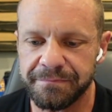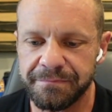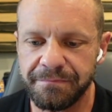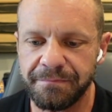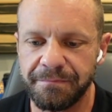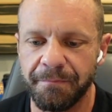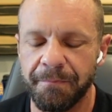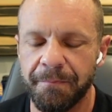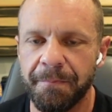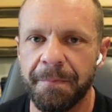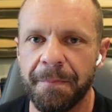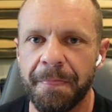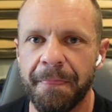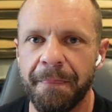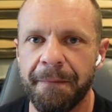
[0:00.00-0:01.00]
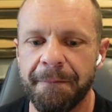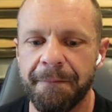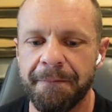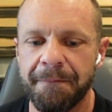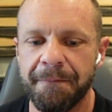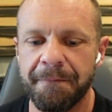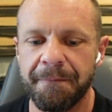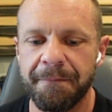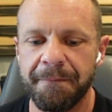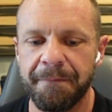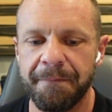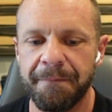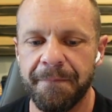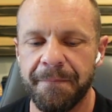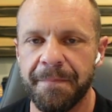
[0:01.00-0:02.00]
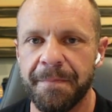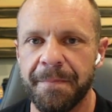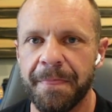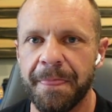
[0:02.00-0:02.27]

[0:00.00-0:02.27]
(not speaking)